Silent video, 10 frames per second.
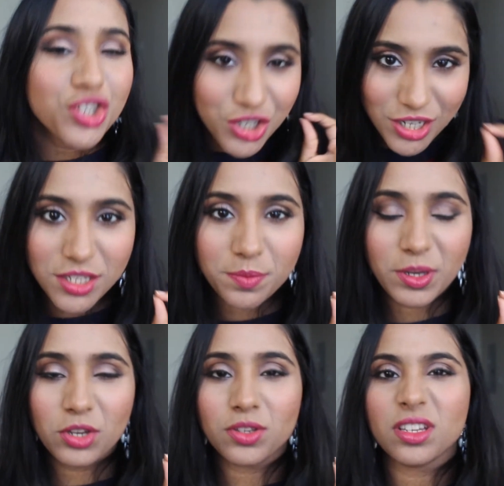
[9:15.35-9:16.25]
just
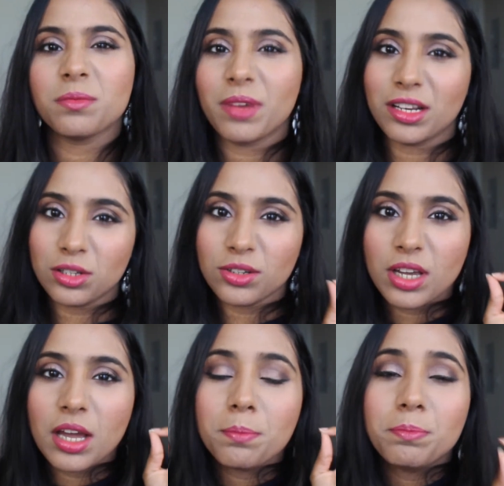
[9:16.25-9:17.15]
because it might
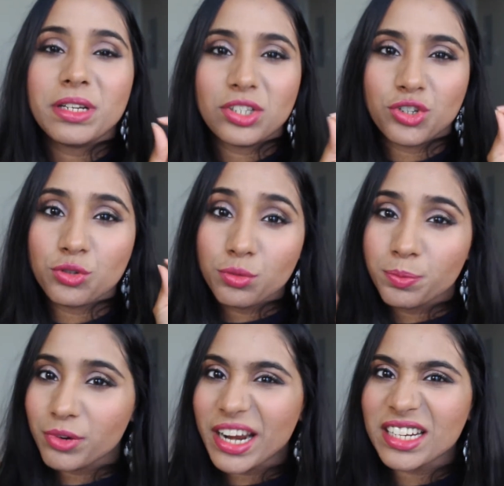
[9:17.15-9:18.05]
look a bit too
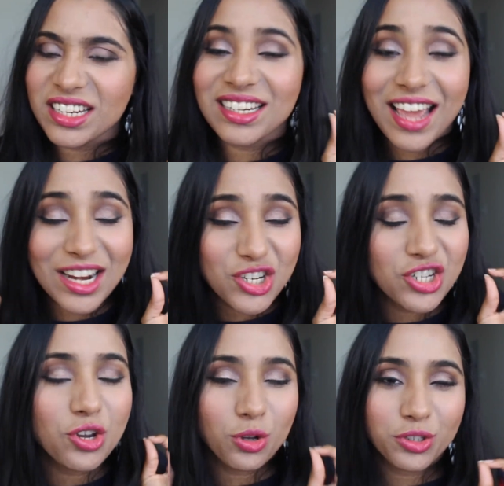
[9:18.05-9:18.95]
bright and
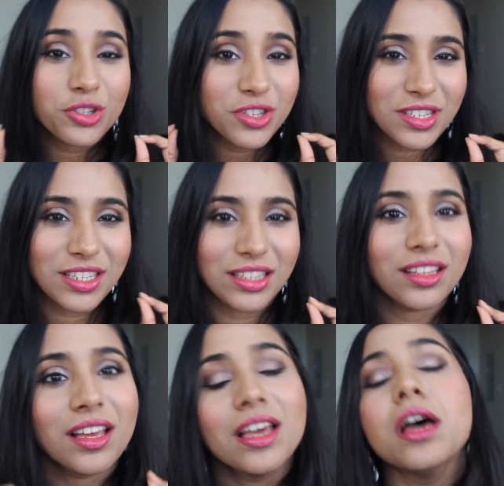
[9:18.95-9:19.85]
ashy on your skin.